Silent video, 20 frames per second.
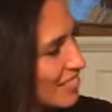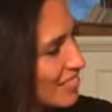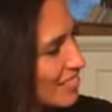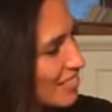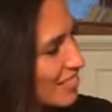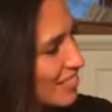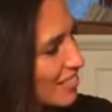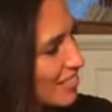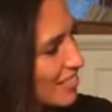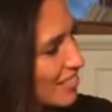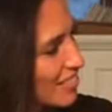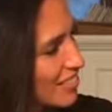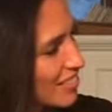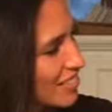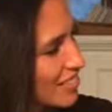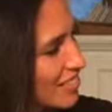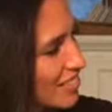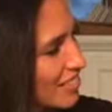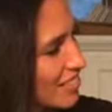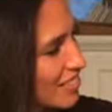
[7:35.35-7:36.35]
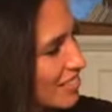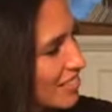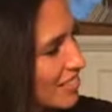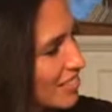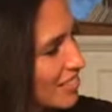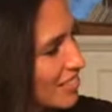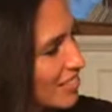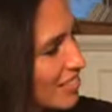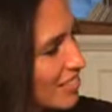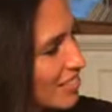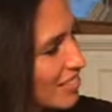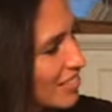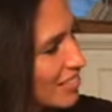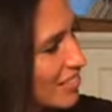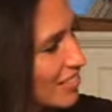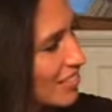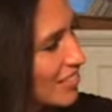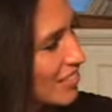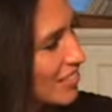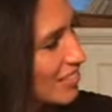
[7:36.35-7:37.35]

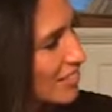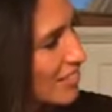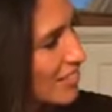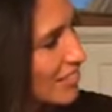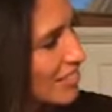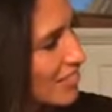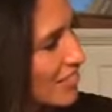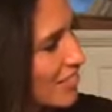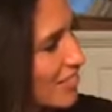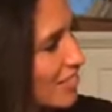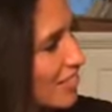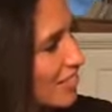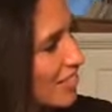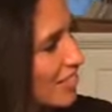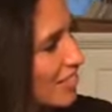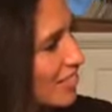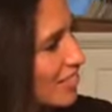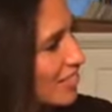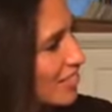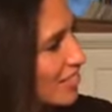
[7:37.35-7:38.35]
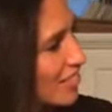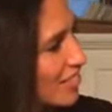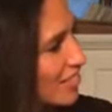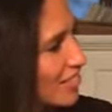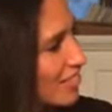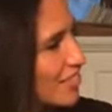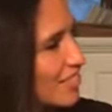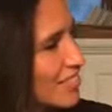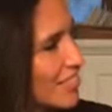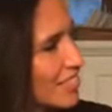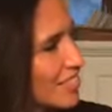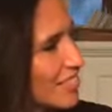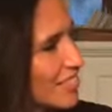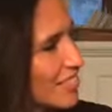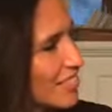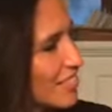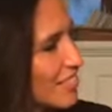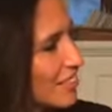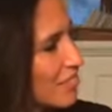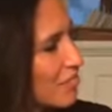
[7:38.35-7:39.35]

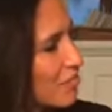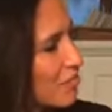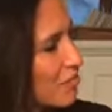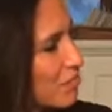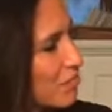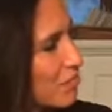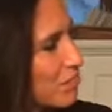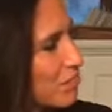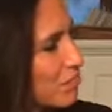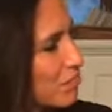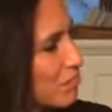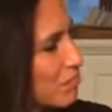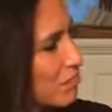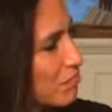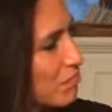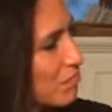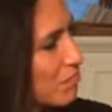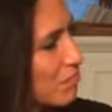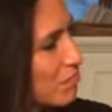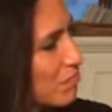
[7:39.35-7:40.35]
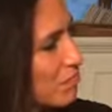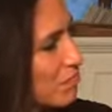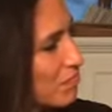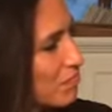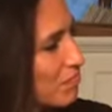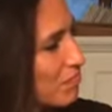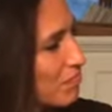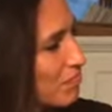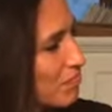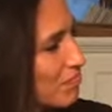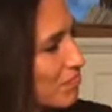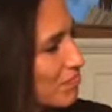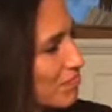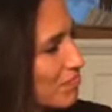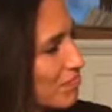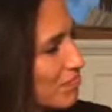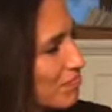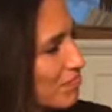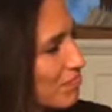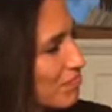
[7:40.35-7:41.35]

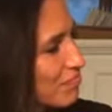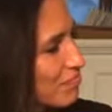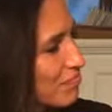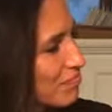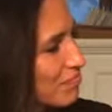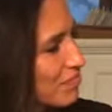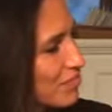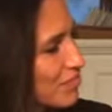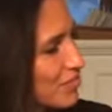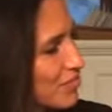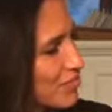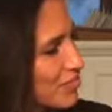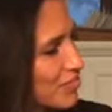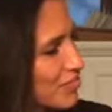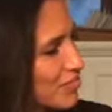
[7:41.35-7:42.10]
No words are spoken by the person on screen.